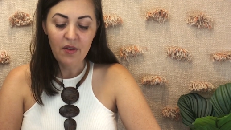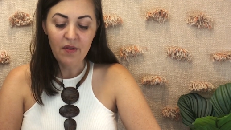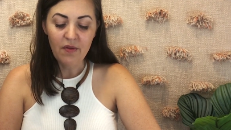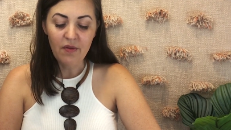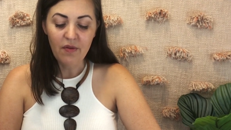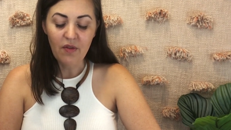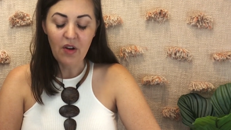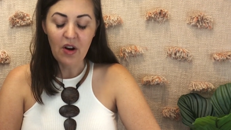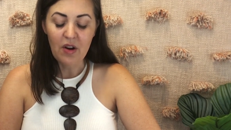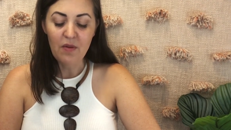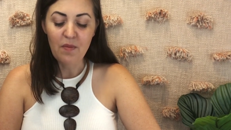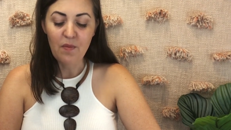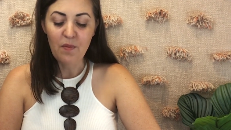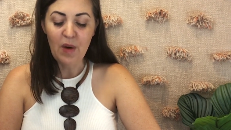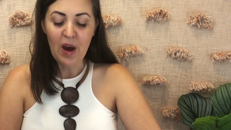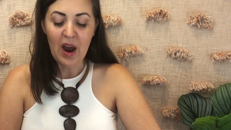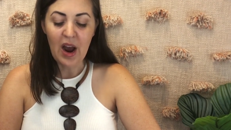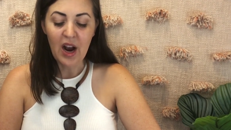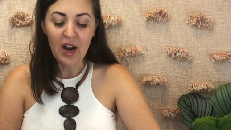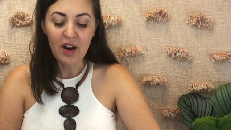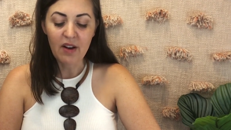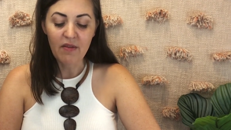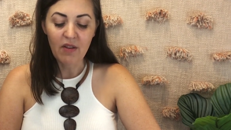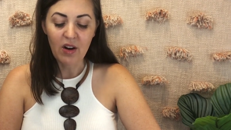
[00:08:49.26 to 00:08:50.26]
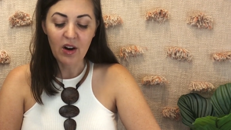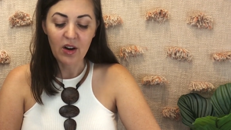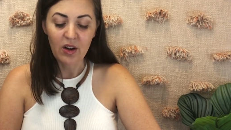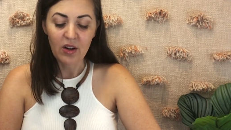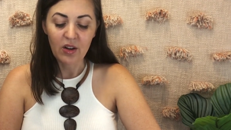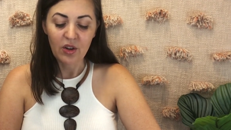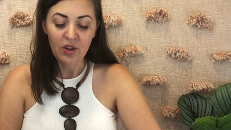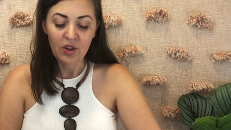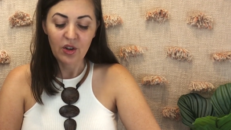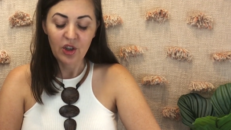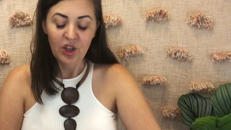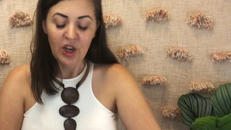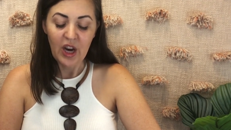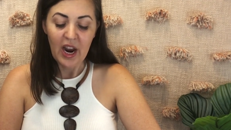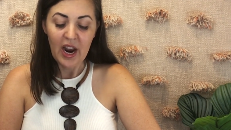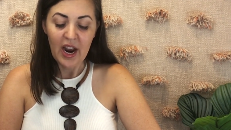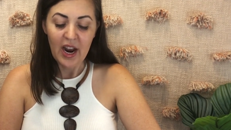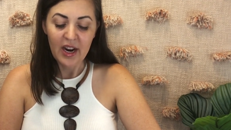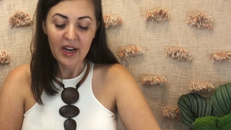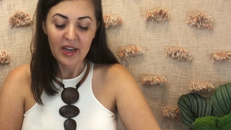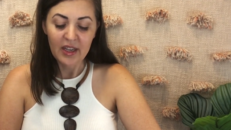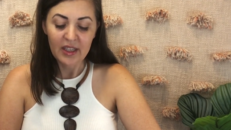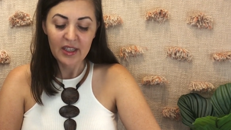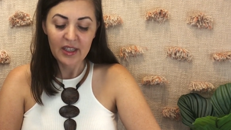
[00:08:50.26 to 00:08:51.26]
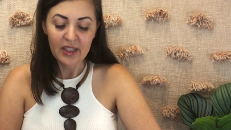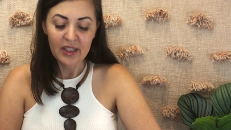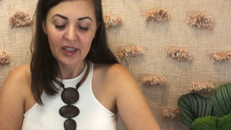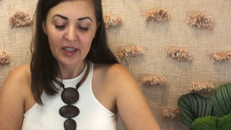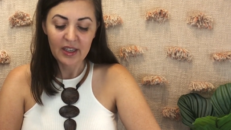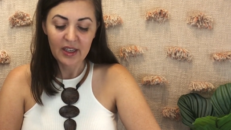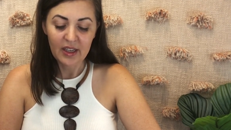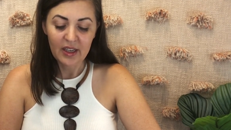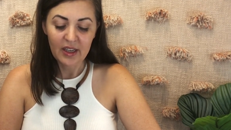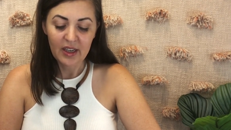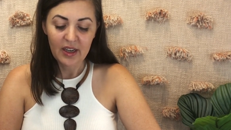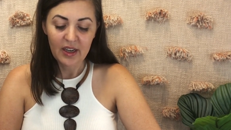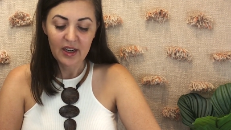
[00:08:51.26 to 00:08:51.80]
the front and back of our chest,